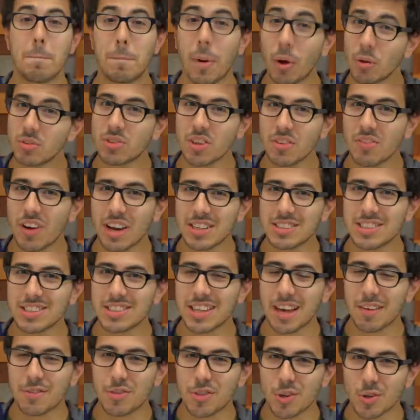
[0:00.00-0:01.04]
Both devices
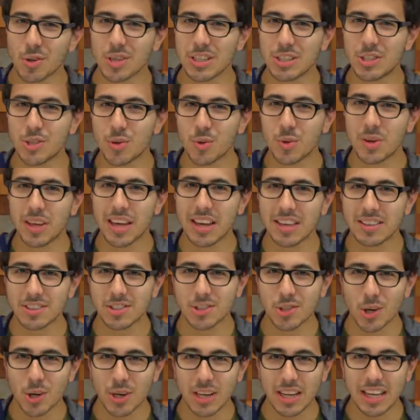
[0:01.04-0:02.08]
have 32 gigs
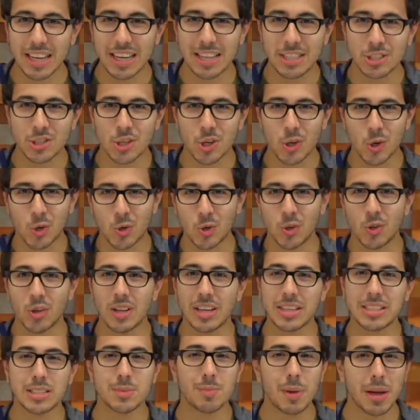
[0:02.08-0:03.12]
starting internal,
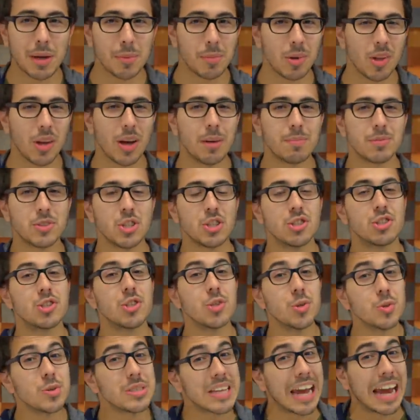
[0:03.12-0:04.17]
expandable up to
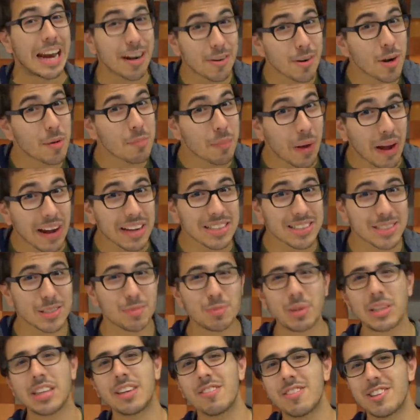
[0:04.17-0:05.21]
2 terabytes,
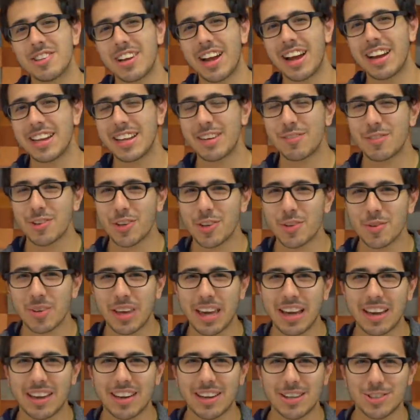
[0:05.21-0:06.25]
believe it or not, even though you
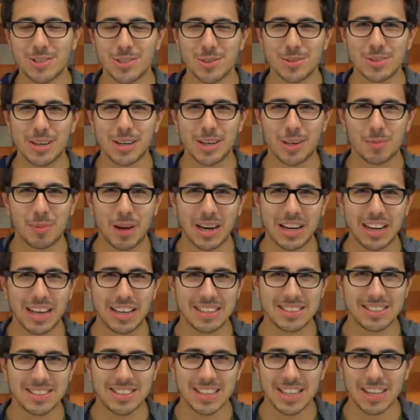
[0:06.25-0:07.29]
can't get a 2 terabyte
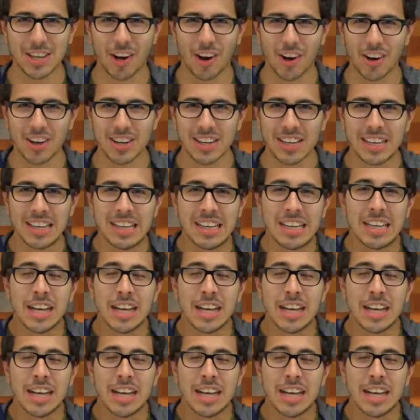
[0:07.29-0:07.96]
SD card.